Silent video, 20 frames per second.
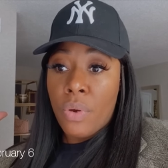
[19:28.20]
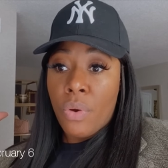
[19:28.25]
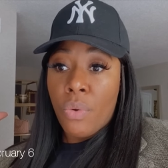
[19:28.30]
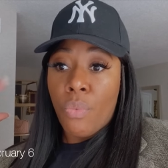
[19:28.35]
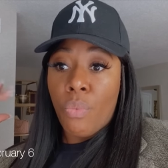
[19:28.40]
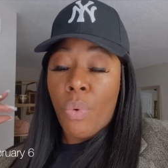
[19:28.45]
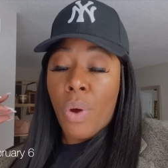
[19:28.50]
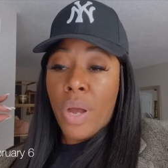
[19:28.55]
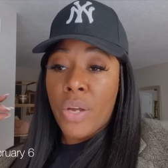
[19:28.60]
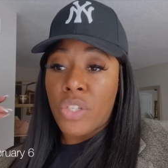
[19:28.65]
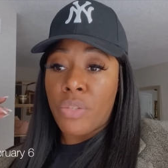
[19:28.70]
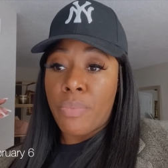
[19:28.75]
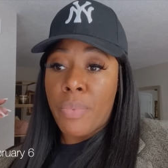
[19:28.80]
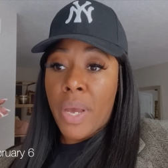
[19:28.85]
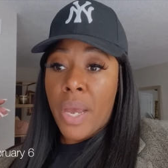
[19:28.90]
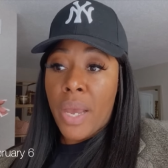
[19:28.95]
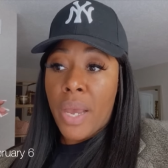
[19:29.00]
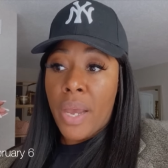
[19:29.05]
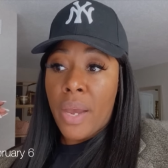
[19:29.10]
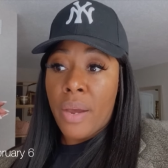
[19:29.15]
wash my
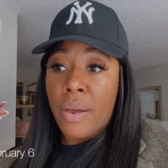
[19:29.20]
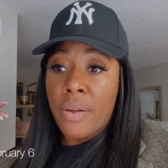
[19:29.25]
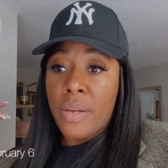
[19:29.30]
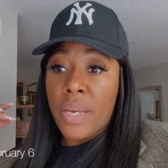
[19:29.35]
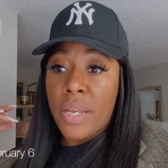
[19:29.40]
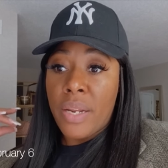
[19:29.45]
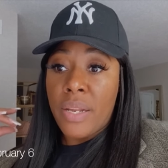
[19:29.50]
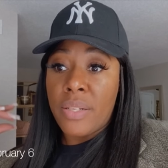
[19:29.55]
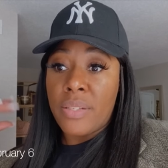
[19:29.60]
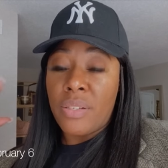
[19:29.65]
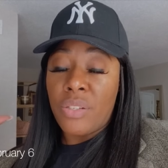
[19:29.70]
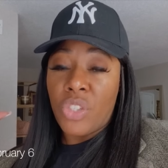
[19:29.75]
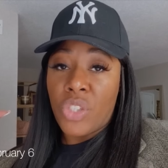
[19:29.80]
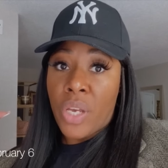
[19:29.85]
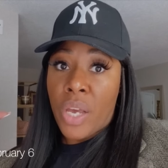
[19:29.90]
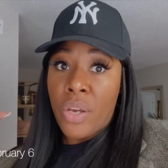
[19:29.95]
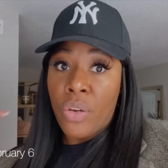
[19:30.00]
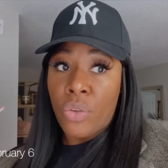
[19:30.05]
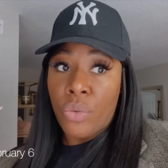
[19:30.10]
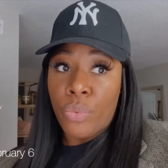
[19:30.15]
hair, get it
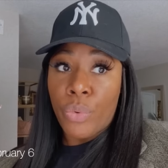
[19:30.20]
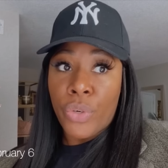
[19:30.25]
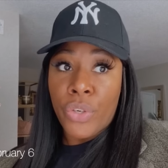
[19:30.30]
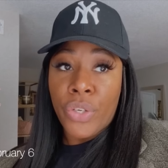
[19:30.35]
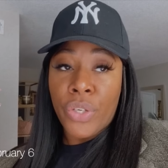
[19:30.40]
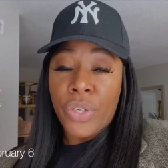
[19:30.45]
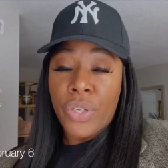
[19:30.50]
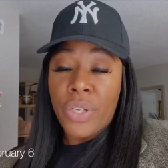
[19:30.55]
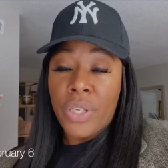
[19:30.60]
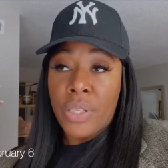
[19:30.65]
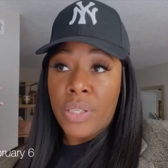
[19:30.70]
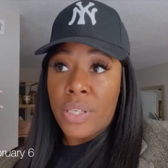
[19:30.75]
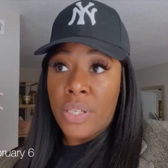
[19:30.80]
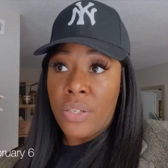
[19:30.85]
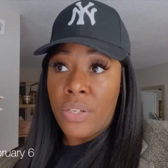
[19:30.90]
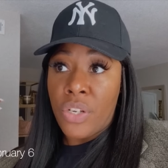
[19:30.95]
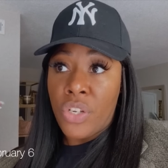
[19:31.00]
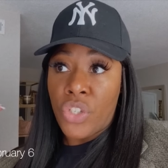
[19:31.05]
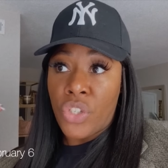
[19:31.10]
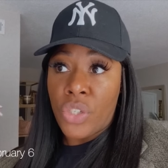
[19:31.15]
detangled real good,
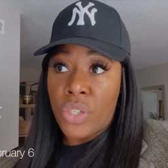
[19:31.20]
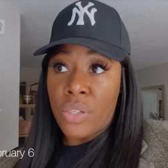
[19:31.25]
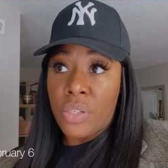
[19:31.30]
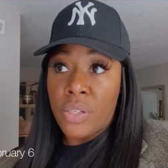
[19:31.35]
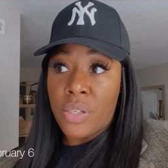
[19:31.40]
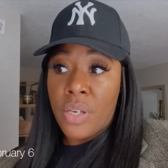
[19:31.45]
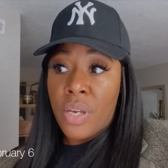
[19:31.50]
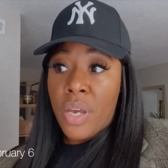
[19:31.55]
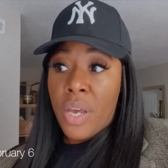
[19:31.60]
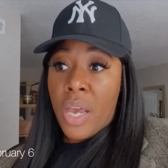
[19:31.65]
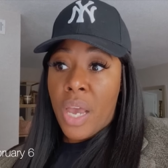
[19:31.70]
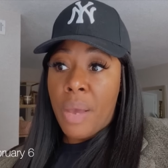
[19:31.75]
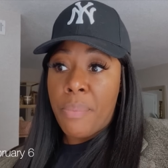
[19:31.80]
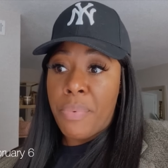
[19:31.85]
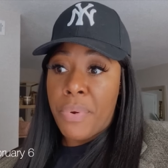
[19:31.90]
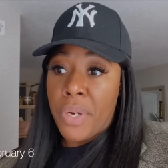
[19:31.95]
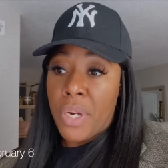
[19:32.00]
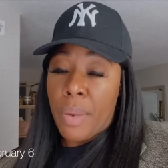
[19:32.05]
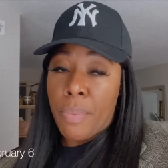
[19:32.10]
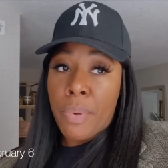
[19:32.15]
conditioned, and
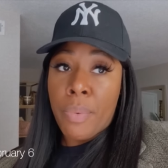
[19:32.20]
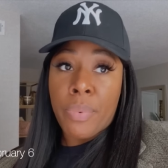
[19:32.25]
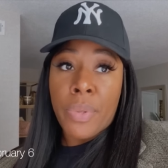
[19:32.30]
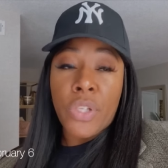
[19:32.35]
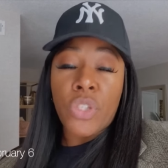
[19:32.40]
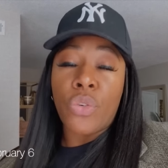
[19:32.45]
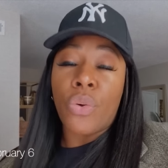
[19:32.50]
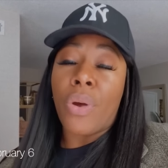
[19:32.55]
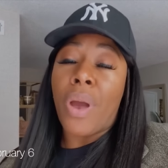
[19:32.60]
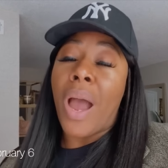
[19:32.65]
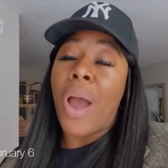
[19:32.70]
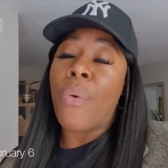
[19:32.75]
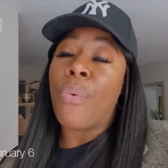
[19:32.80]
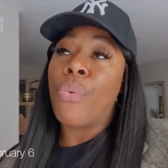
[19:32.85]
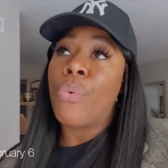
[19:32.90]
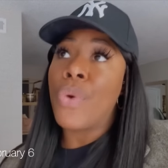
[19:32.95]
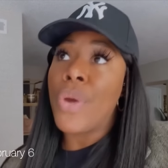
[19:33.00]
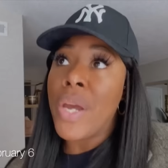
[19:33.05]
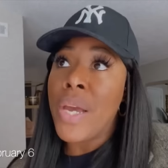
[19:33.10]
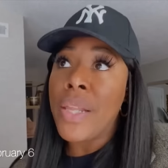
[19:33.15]
put it up in place. Girl, I
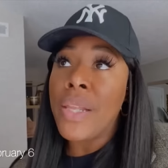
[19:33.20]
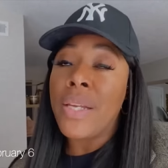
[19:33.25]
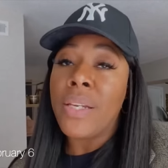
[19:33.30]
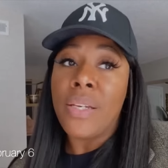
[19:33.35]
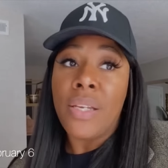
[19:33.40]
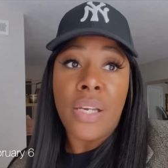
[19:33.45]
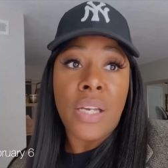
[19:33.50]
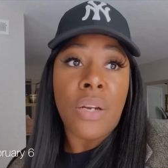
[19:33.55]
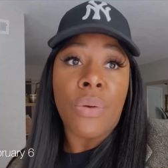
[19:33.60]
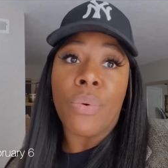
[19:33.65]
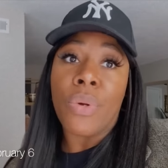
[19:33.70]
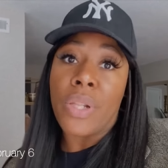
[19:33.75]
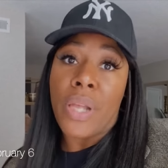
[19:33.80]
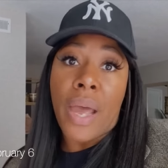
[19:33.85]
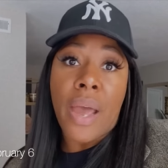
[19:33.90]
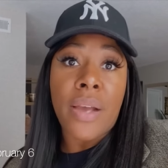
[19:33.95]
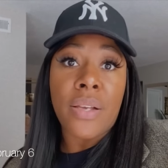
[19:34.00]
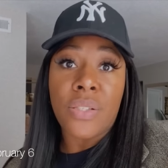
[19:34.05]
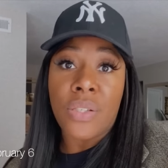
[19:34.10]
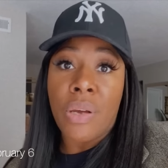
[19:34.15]
really need a
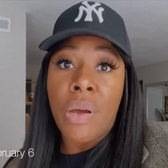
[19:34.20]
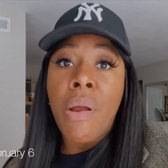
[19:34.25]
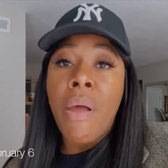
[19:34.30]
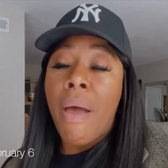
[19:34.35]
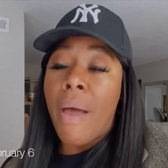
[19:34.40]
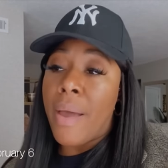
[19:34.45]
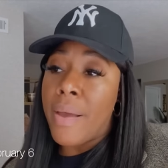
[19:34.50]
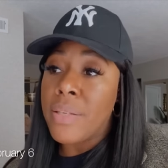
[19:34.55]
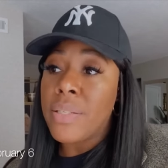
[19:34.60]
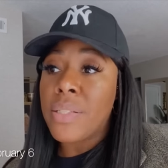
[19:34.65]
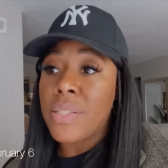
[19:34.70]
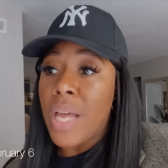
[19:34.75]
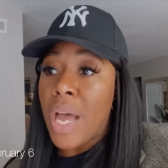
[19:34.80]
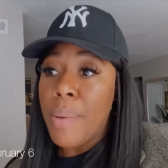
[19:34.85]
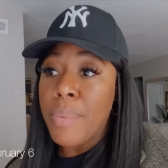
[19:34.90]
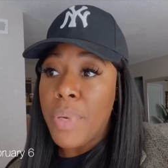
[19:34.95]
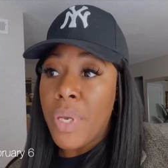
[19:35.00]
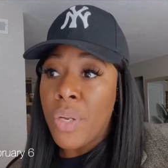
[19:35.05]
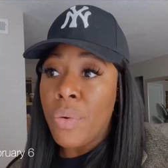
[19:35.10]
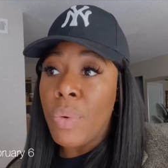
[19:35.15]
relaxer. I
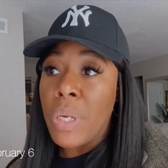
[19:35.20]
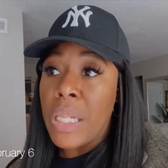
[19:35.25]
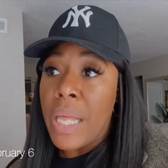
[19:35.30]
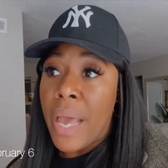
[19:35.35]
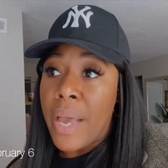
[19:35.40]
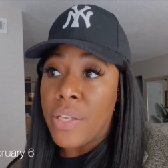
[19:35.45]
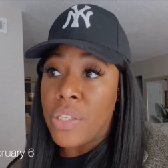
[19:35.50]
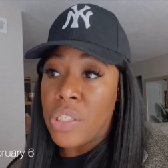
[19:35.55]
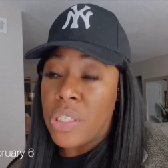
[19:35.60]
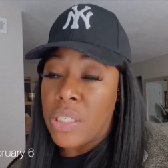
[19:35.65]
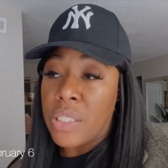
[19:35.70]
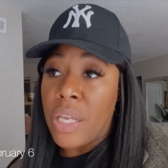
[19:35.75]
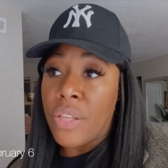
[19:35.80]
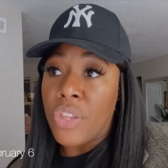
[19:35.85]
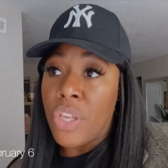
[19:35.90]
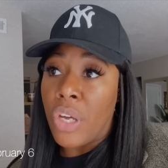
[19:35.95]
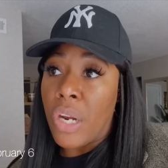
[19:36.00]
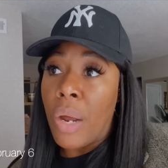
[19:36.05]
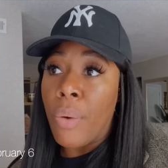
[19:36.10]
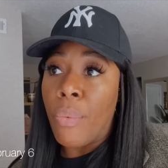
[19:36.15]
stopped getting relaxers because I
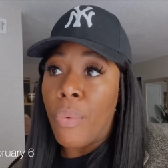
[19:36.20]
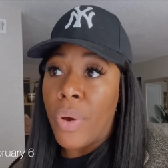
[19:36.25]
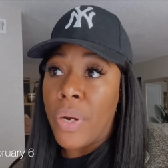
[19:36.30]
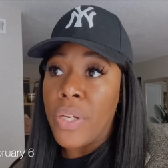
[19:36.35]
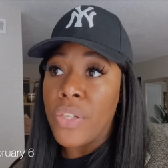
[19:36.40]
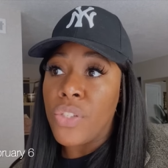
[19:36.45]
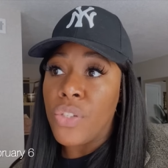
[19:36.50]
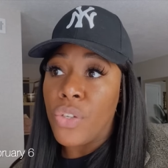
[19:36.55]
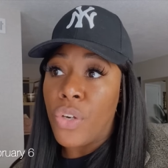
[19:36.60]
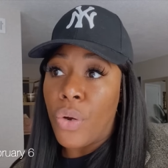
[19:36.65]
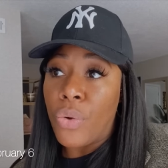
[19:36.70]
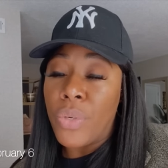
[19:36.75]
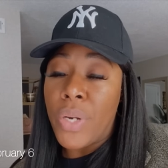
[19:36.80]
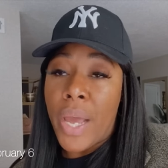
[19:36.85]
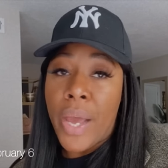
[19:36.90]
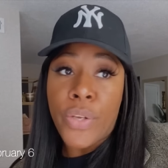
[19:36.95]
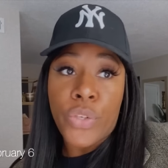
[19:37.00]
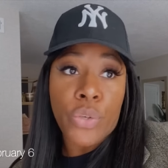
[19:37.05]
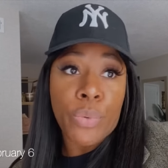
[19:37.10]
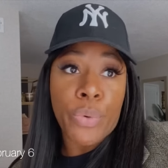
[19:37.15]
thought I wanted to go
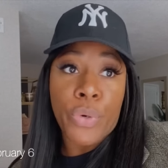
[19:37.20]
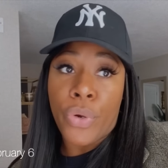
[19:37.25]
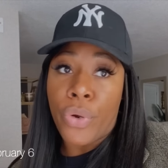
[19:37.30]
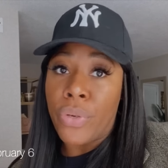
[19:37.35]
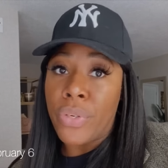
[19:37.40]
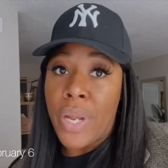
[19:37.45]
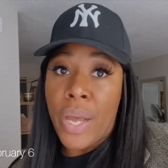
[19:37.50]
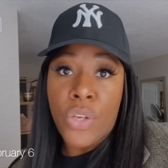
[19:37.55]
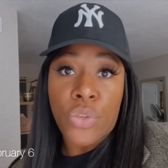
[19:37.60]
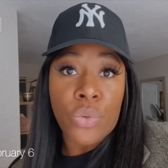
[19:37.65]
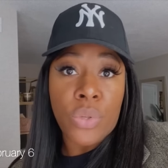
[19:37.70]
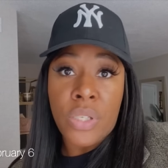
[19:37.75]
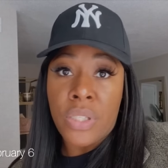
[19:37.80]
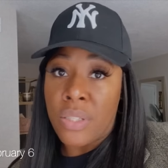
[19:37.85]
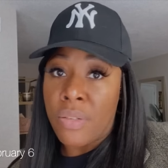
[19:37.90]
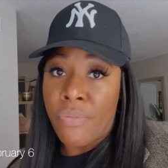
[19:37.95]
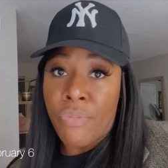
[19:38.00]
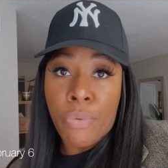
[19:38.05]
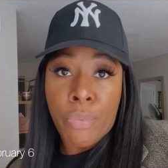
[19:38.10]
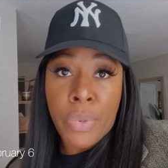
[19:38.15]
natural, but girl, natural
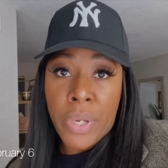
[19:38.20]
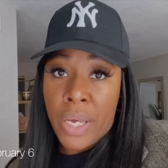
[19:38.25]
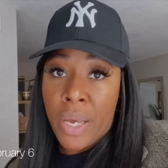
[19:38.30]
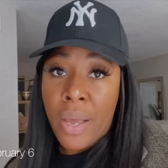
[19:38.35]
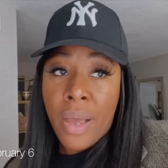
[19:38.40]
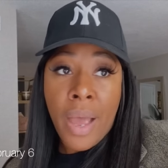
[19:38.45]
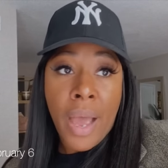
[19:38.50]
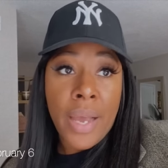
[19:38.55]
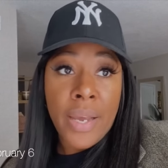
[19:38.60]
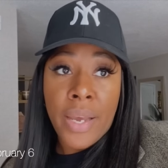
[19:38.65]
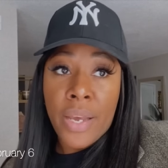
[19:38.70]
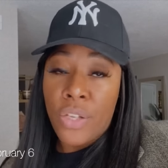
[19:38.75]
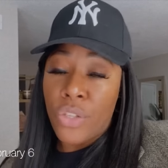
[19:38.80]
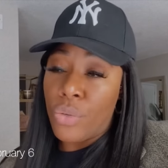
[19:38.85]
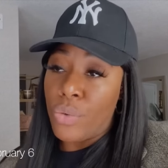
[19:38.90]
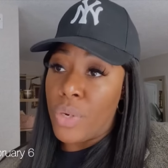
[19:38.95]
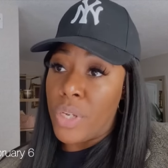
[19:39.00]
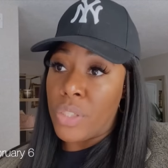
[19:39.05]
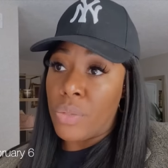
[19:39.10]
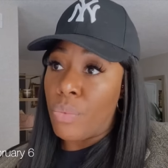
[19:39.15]
isn't for me. I can't
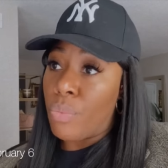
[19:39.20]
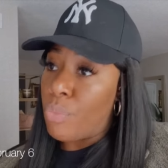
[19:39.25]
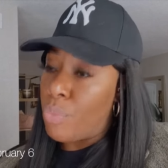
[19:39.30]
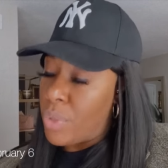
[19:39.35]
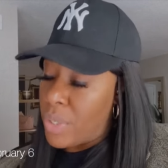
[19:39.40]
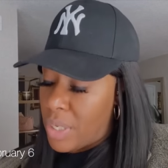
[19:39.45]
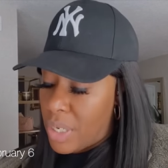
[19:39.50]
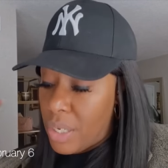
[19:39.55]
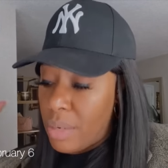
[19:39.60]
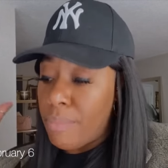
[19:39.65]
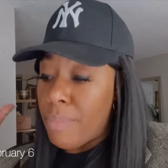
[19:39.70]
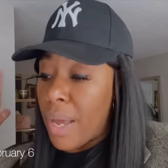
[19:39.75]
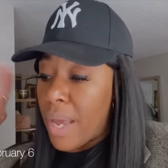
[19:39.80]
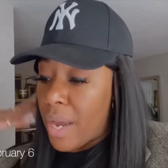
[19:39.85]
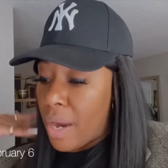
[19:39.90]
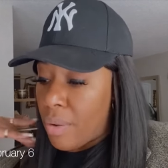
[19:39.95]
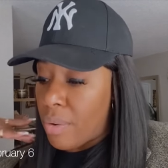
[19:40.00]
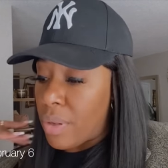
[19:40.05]
do this. We need my hair